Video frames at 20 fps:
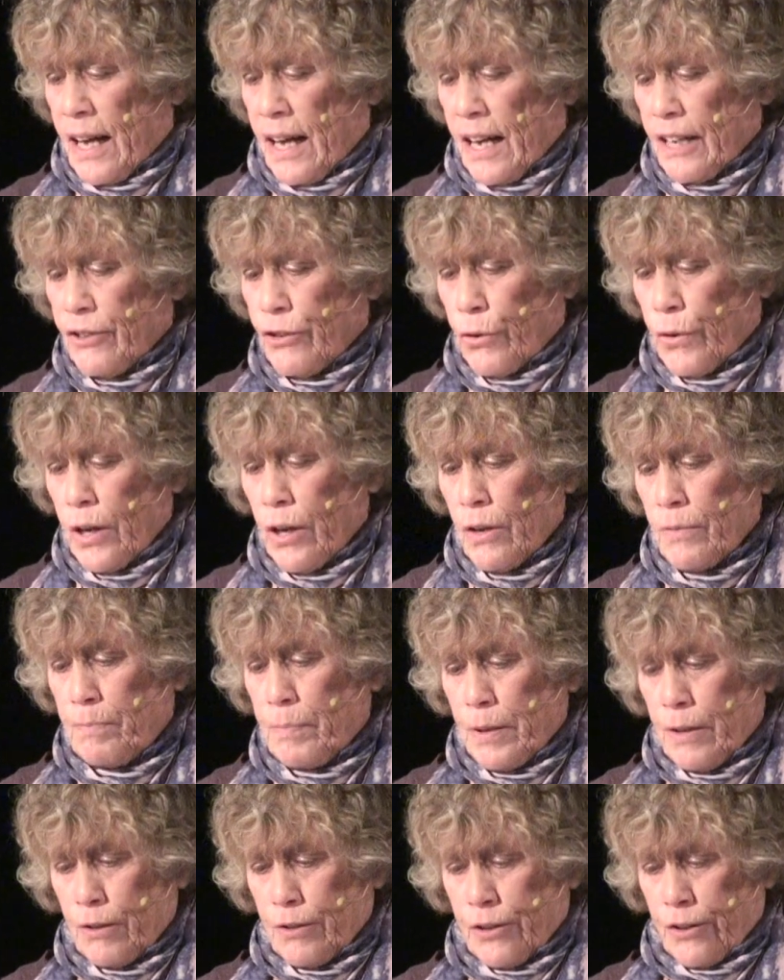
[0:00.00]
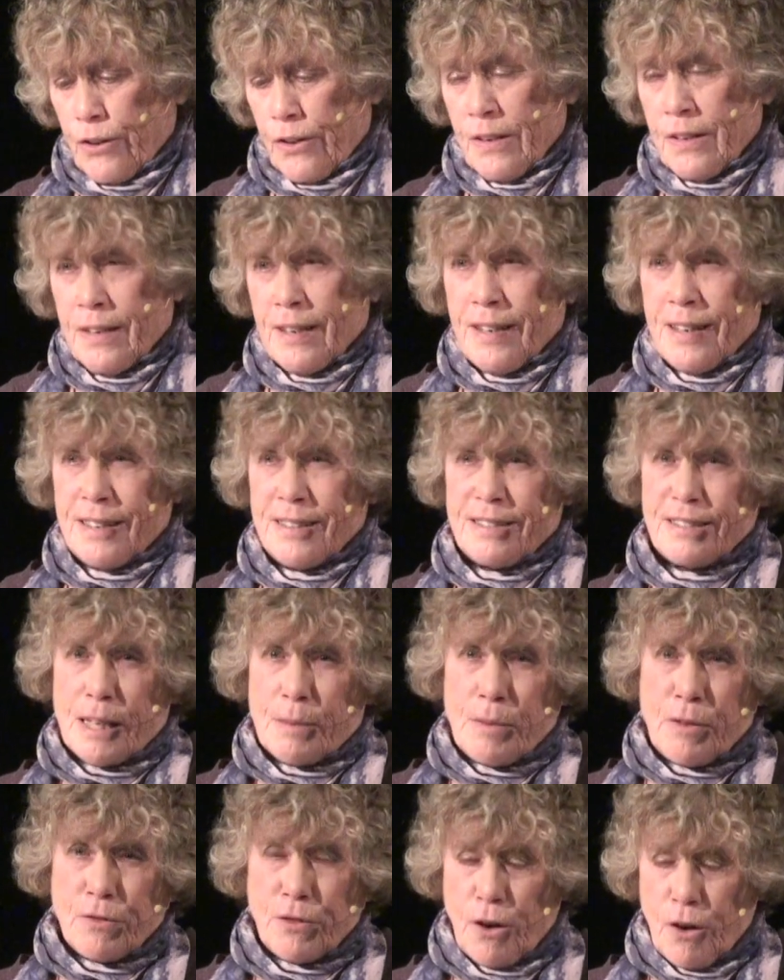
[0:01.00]
a trail builder.
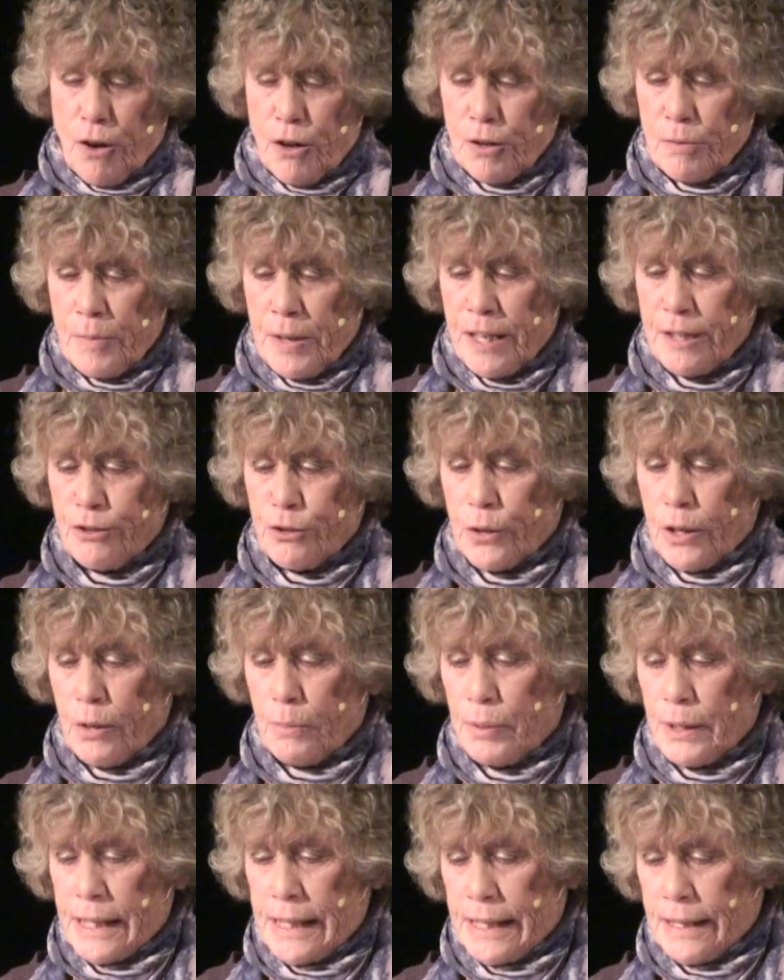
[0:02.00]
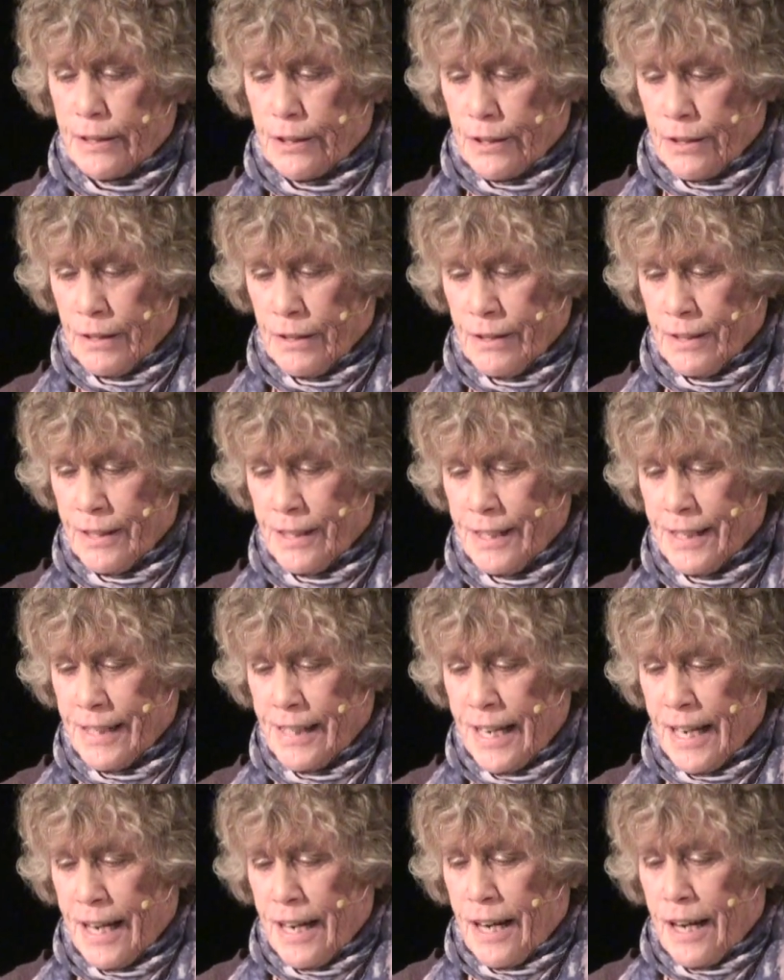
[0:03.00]
Some have called me a trailblazer,
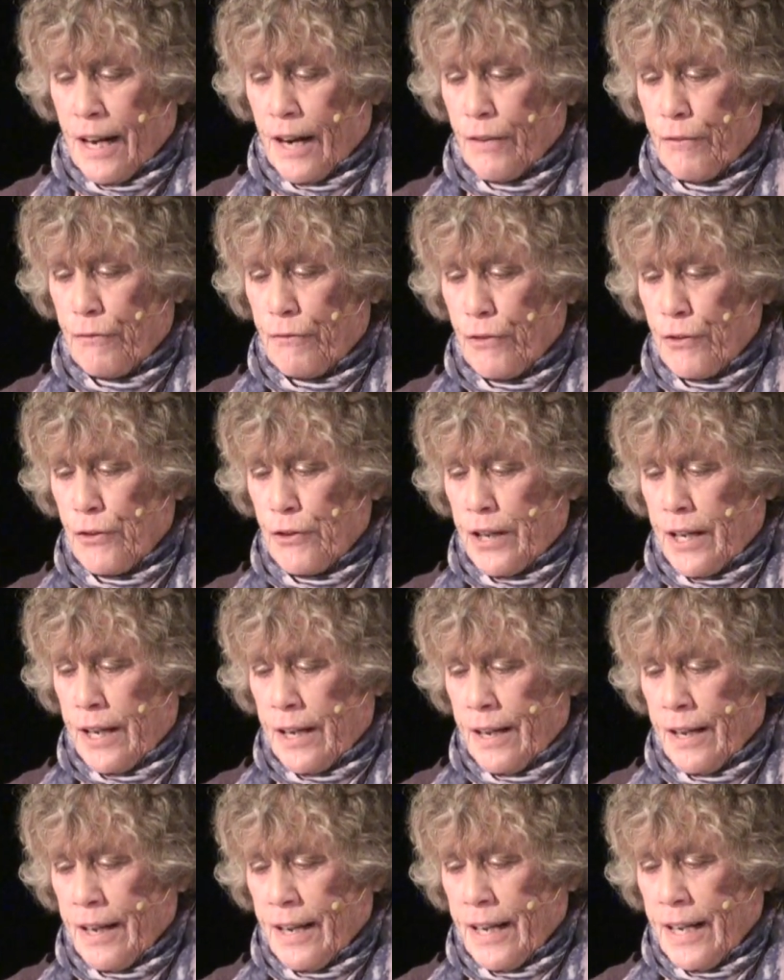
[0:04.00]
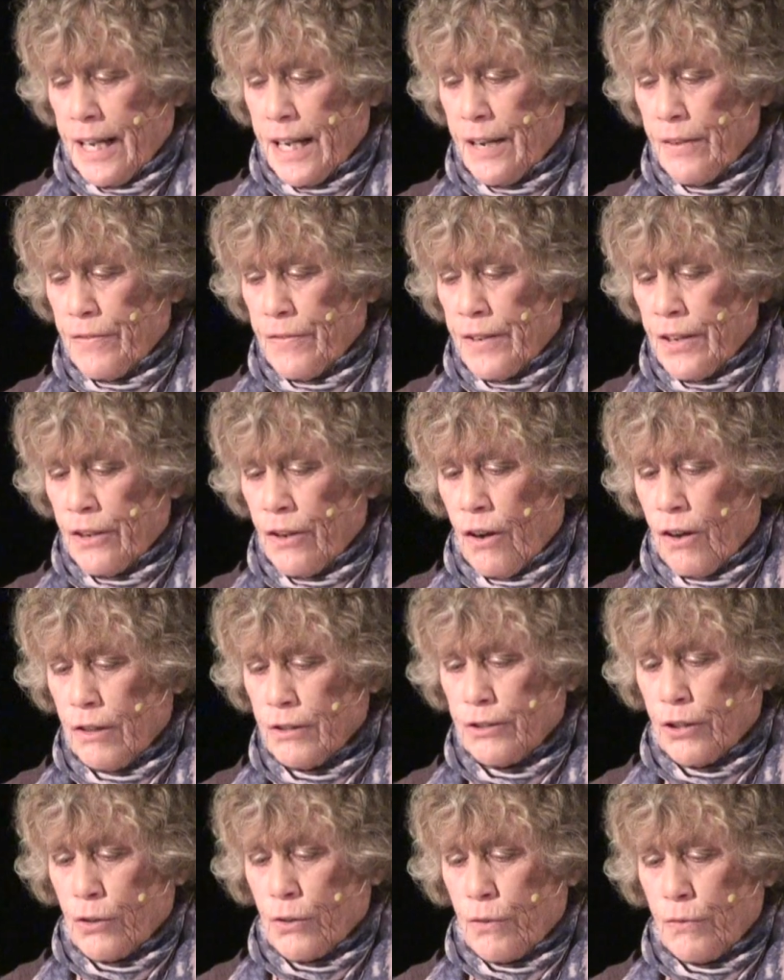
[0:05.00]
a foodie, even an
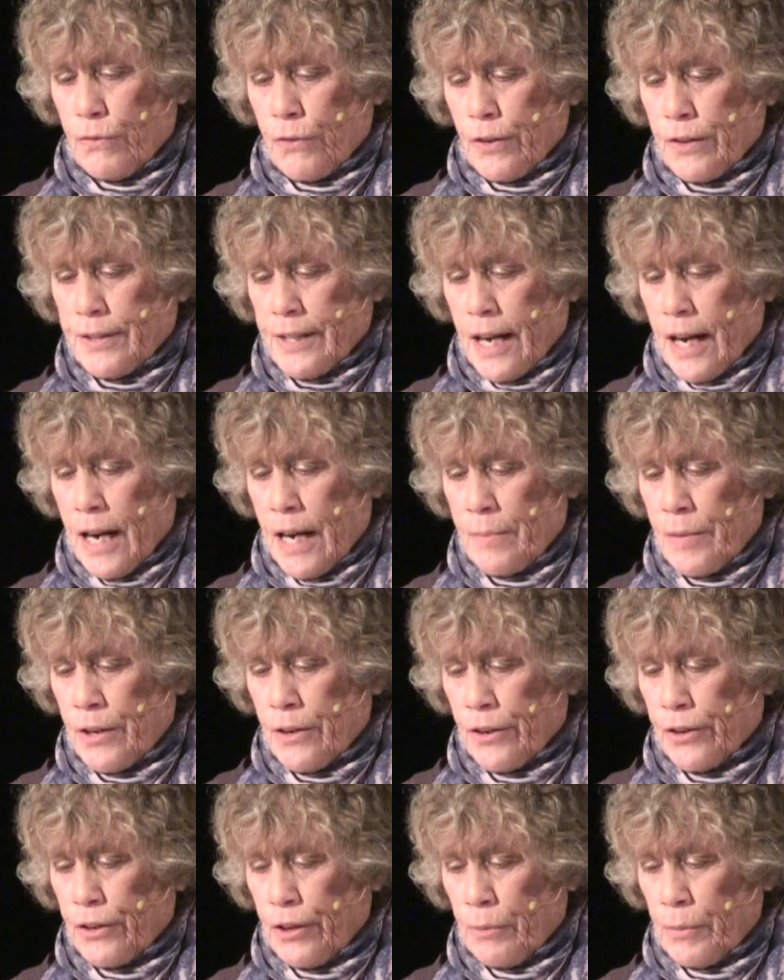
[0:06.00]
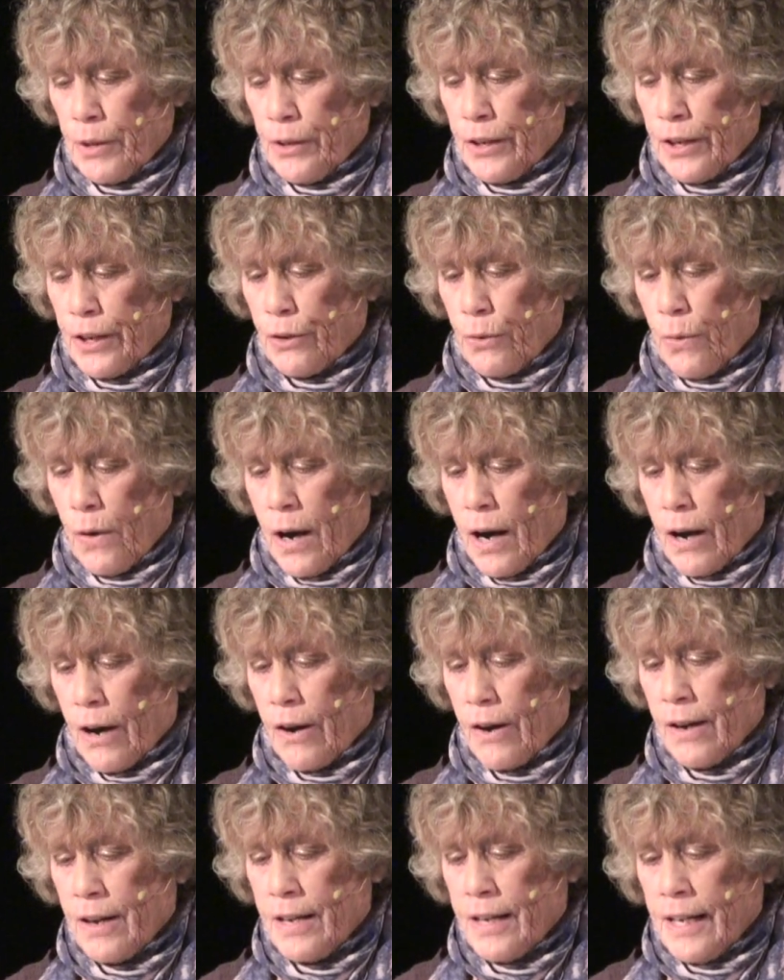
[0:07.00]
alto for a time in our community
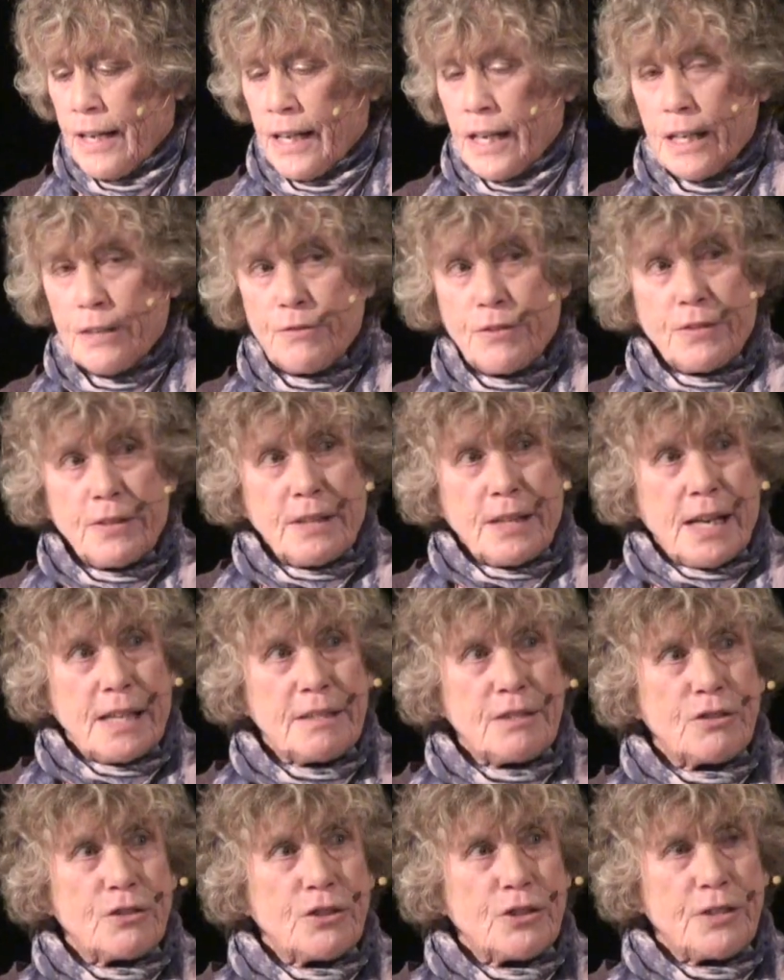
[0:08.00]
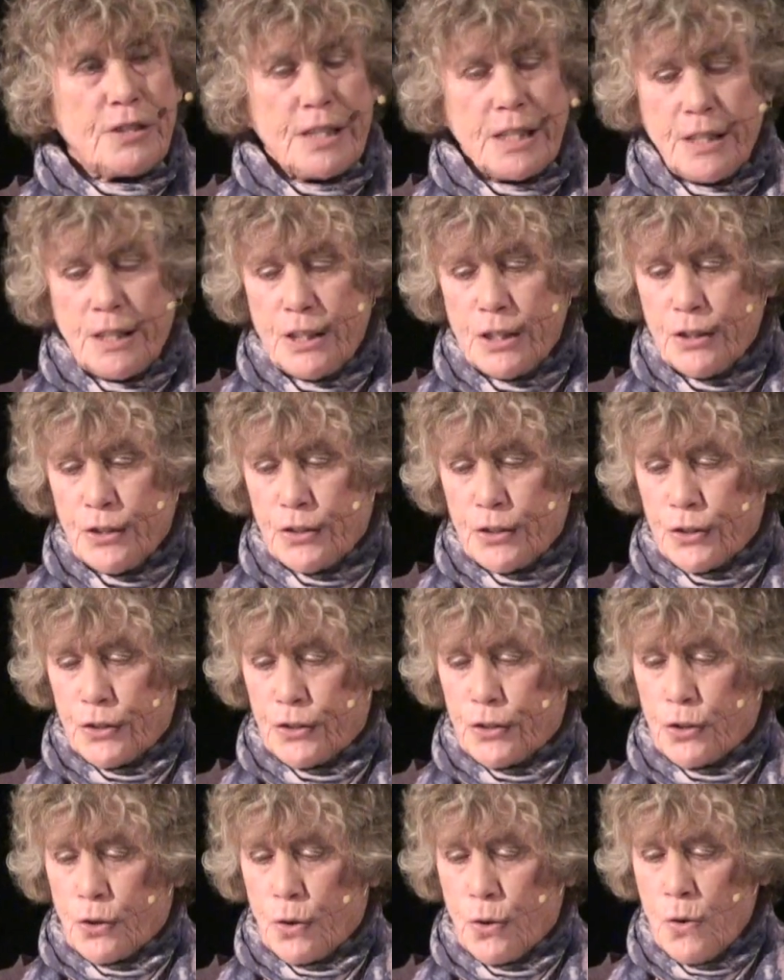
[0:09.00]
choir, and for the last 13 years or
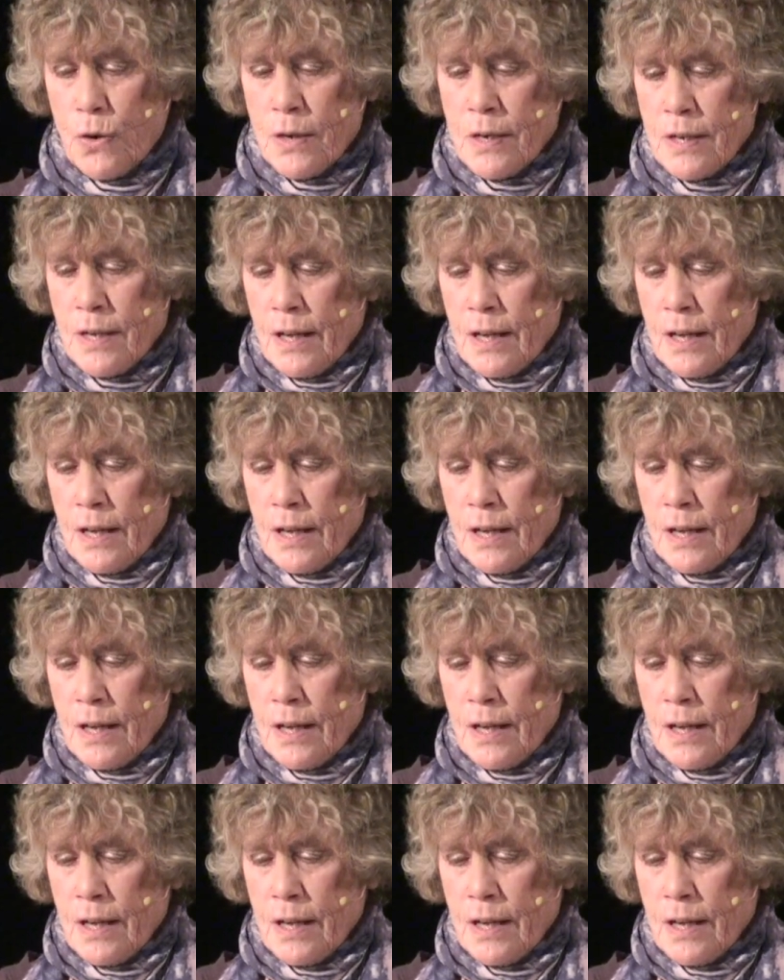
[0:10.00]
so,